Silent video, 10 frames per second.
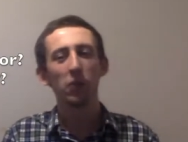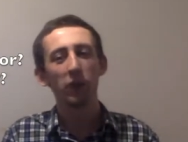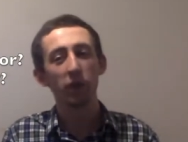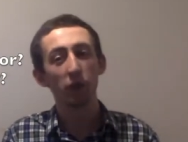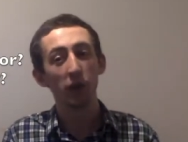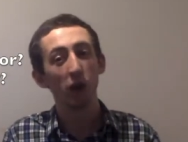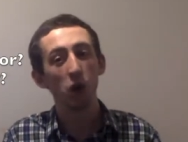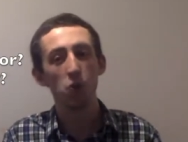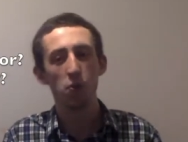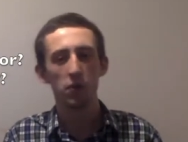But if we
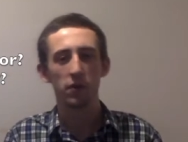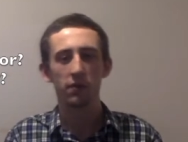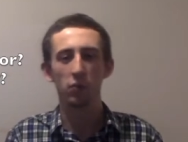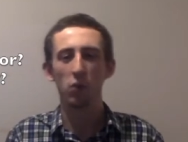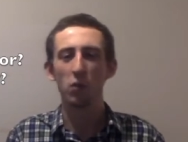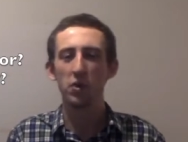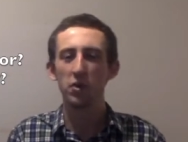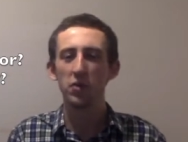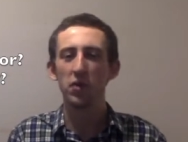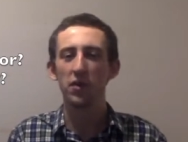hope for what we
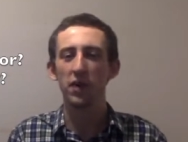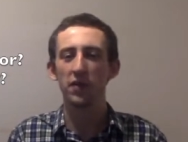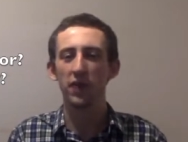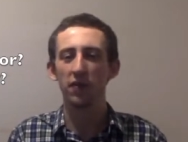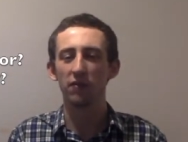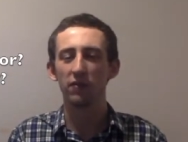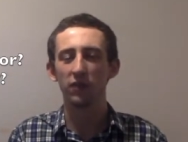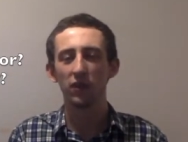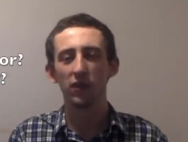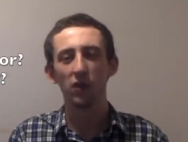do not yet have,
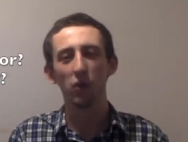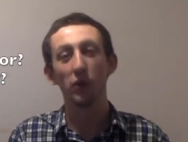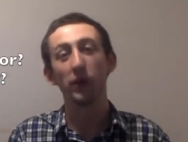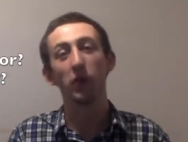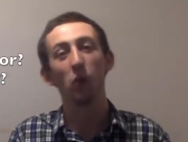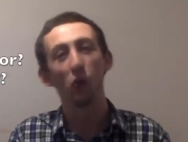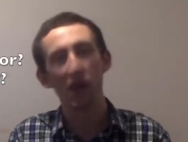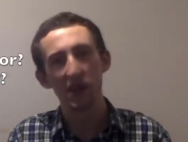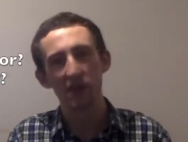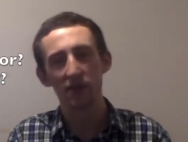we
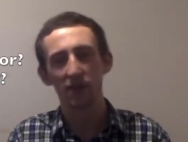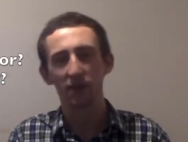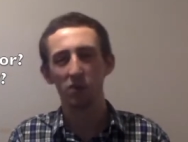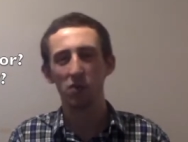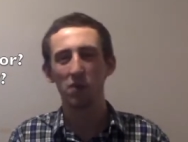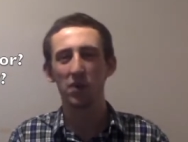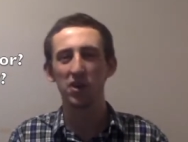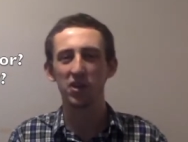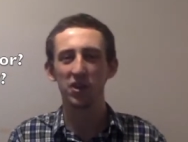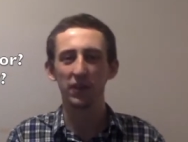wait for it
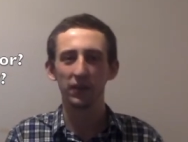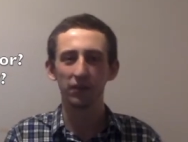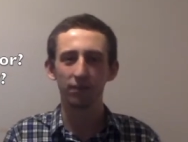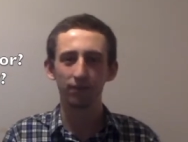patiently.